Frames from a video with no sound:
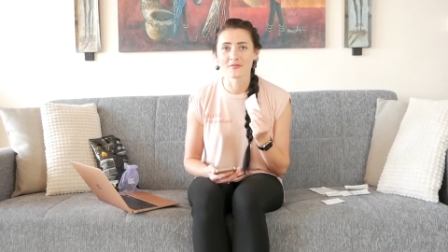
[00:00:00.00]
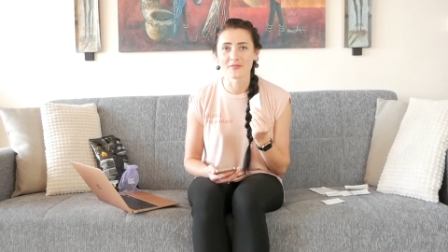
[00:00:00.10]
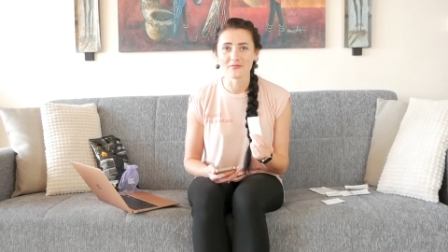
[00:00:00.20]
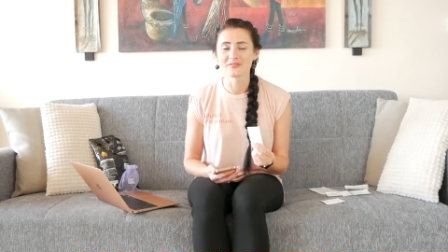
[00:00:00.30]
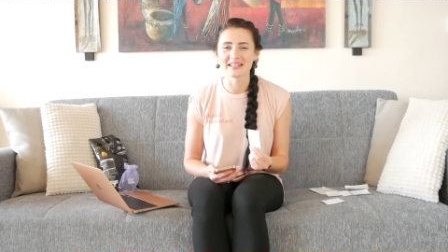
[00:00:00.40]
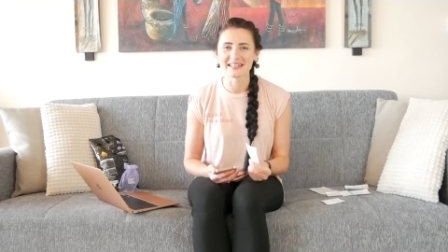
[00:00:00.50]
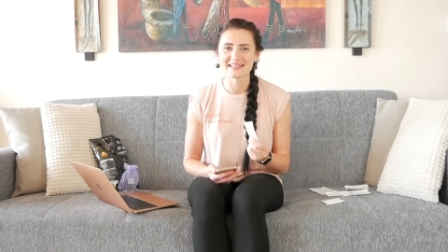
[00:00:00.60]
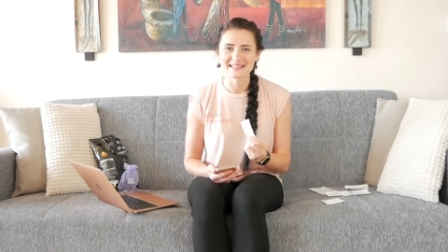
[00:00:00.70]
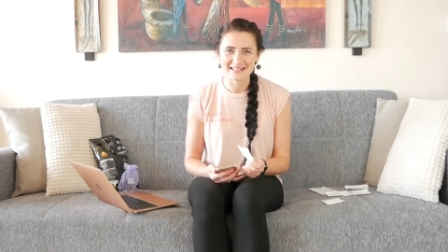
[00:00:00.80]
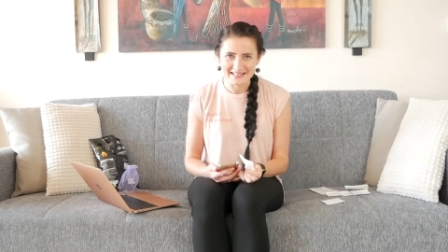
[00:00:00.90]

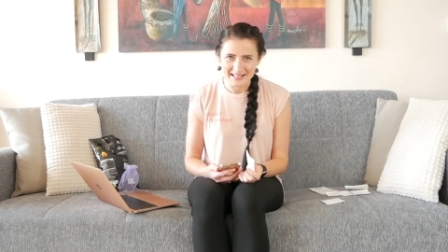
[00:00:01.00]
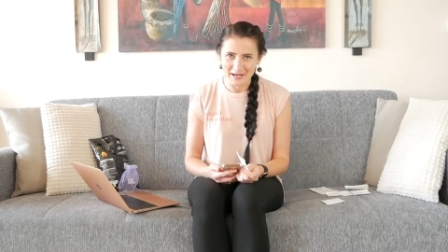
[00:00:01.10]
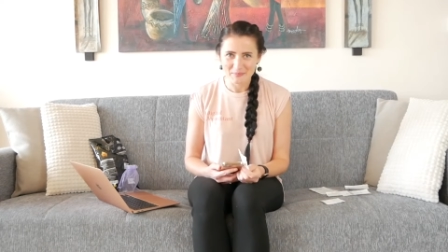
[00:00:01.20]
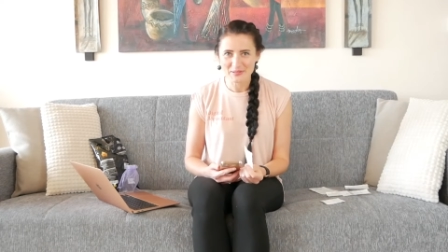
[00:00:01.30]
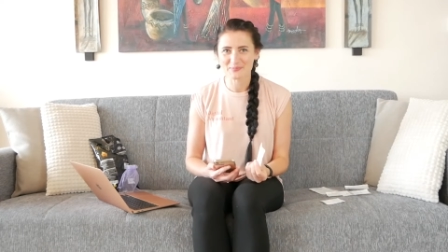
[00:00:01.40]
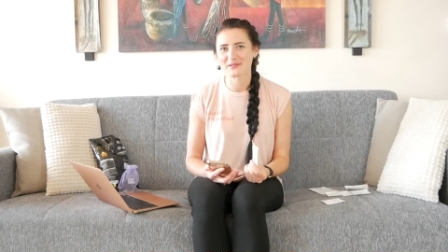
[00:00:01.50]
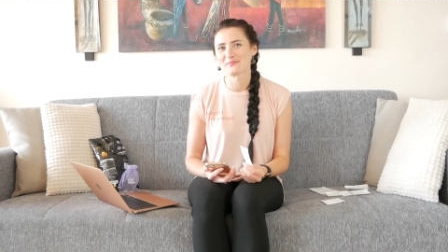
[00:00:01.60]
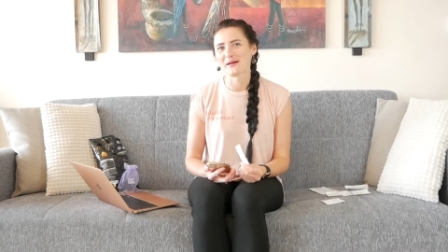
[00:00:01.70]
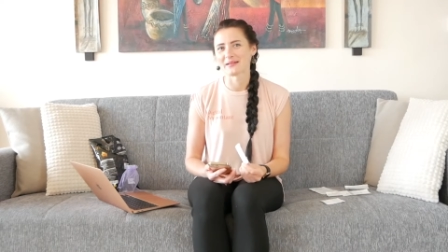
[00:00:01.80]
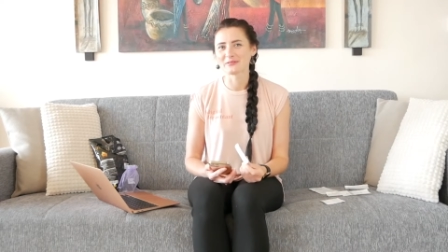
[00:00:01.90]
15 snaps per
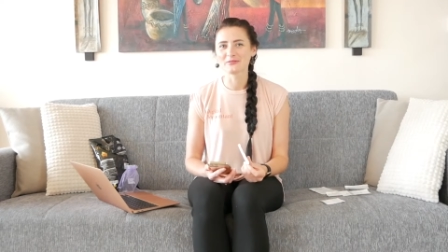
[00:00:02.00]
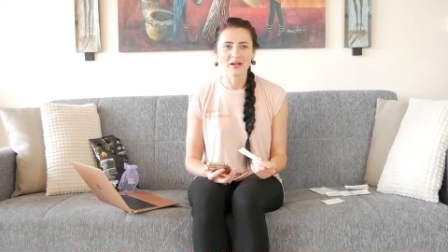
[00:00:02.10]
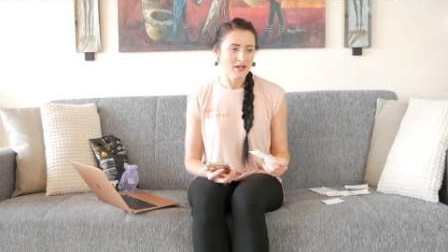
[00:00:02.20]
month.